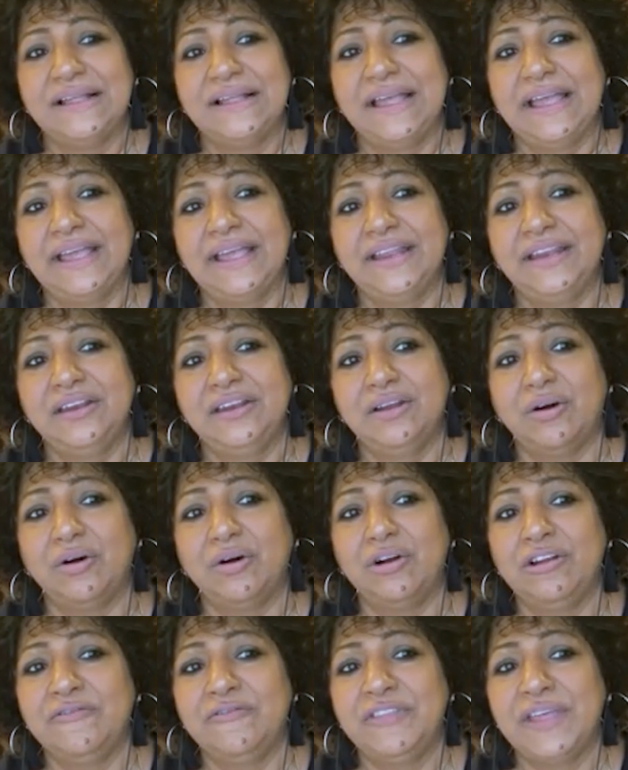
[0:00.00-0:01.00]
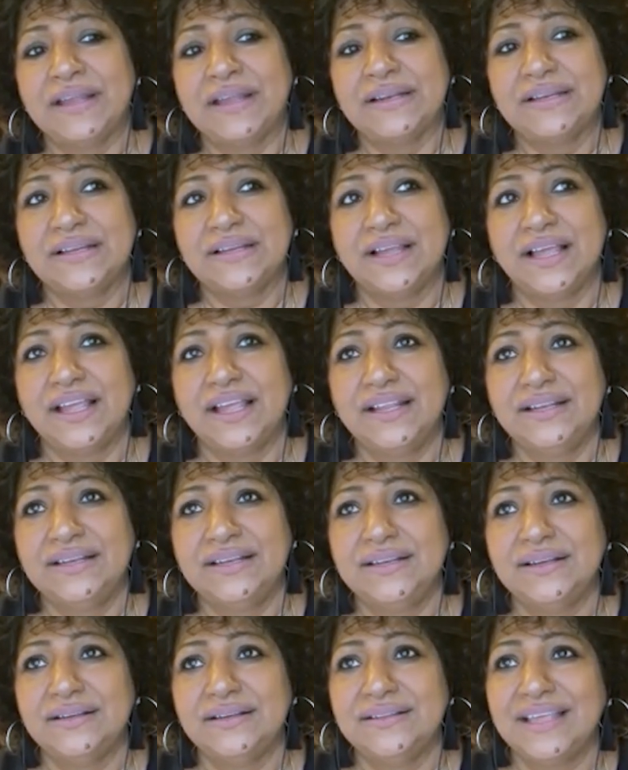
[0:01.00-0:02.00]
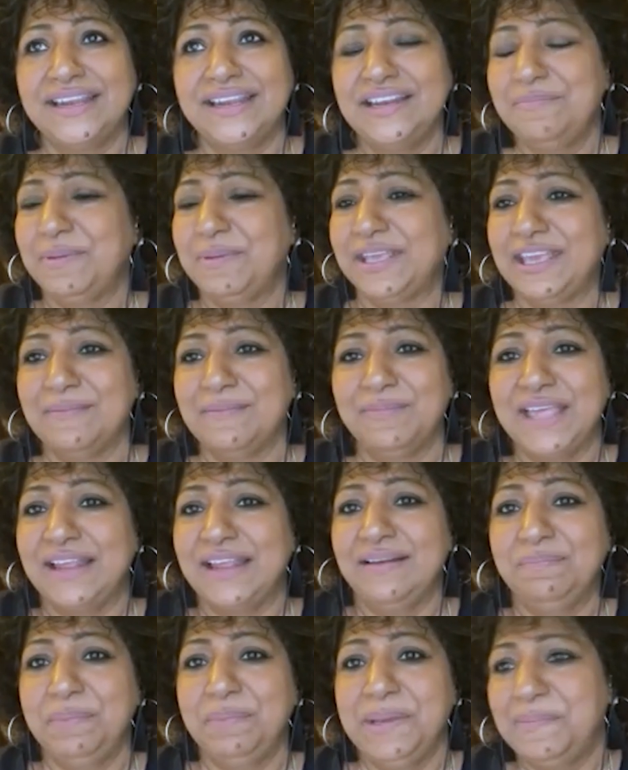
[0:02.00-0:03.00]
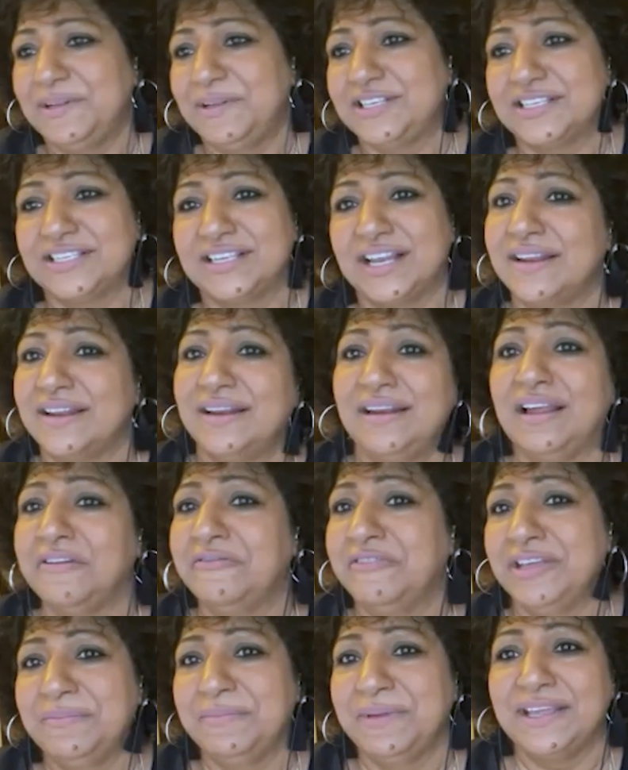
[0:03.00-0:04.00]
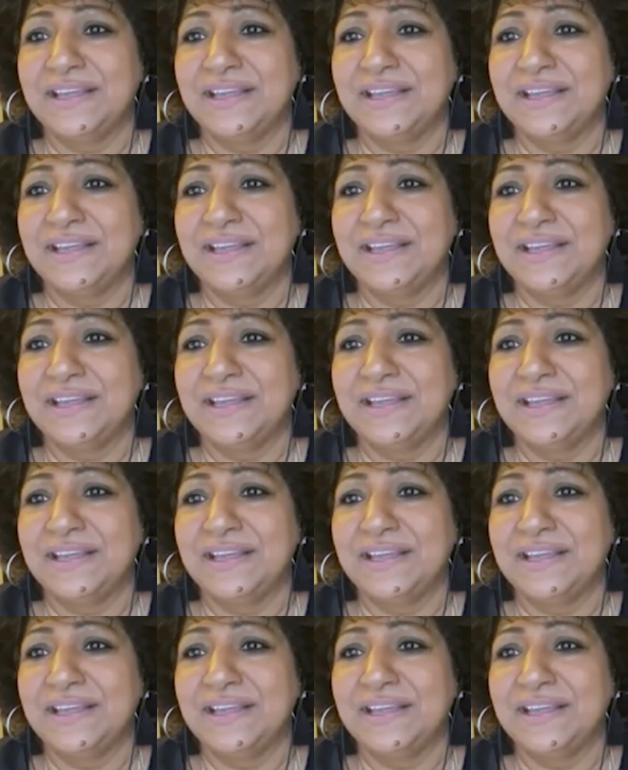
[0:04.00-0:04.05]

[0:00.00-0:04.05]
And all of that. And then people just started loving me.